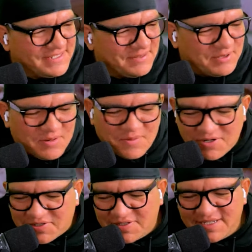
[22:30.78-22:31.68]

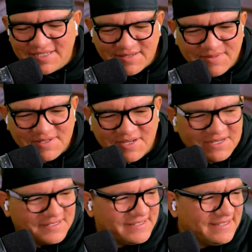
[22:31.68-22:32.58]
commercials and some
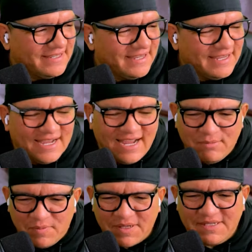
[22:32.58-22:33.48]
songs. I'm a
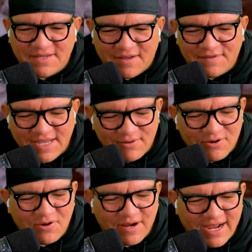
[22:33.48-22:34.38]
big softy. I will
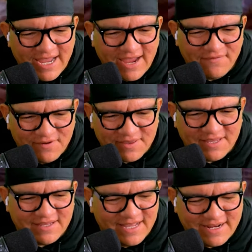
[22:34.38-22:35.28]
cry at
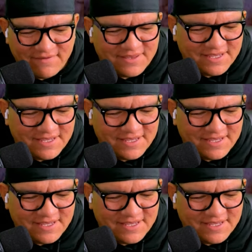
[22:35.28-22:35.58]
everything.